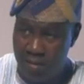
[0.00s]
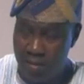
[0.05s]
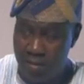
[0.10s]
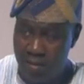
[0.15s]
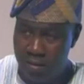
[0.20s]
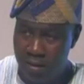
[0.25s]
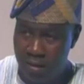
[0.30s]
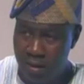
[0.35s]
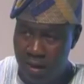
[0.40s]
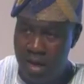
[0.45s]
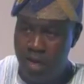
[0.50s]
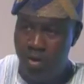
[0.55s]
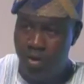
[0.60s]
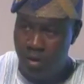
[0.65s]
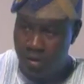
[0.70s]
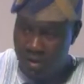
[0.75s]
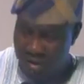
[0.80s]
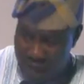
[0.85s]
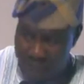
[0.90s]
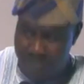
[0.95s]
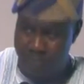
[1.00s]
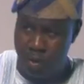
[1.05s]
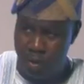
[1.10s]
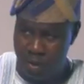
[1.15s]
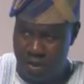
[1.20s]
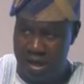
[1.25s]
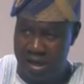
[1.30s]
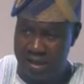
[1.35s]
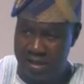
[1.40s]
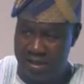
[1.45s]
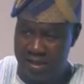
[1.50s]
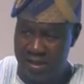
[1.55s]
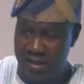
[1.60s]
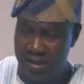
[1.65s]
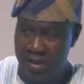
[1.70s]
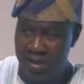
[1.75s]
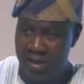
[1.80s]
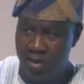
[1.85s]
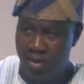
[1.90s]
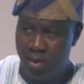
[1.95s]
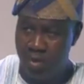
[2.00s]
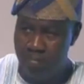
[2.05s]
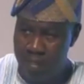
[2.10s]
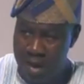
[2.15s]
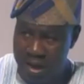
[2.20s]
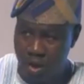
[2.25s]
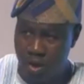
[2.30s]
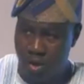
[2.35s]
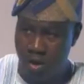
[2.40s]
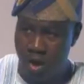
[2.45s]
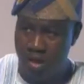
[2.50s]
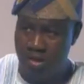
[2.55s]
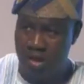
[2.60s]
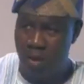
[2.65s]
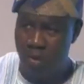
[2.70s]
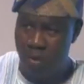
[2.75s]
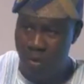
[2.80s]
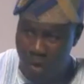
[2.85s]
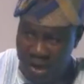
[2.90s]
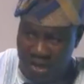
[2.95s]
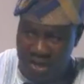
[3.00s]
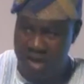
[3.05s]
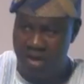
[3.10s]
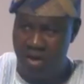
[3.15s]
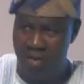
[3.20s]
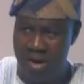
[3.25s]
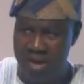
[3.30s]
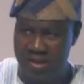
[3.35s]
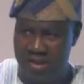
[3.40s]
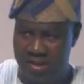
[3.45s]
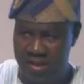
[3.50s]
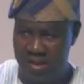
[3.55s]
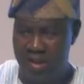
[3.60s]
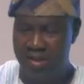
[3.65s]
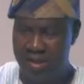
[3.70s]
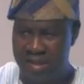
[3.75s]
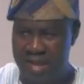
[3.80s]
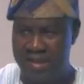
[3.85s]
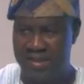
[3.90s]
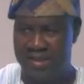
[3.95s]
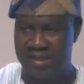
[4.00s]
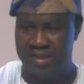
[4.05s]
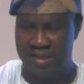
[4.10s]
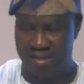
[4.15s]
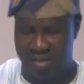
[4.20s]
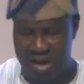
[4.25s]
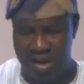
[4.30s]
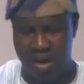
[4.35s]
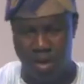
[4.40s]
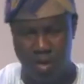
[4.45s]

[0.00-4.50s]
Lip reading: into that project to make sure that we regenerate that. Thank you.